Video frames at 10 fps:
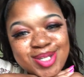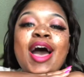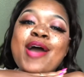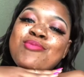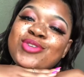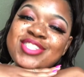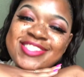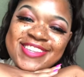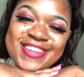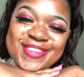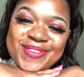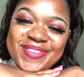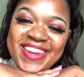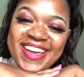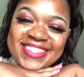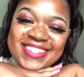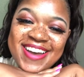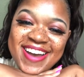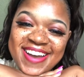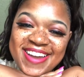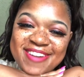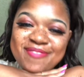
I will see you next time.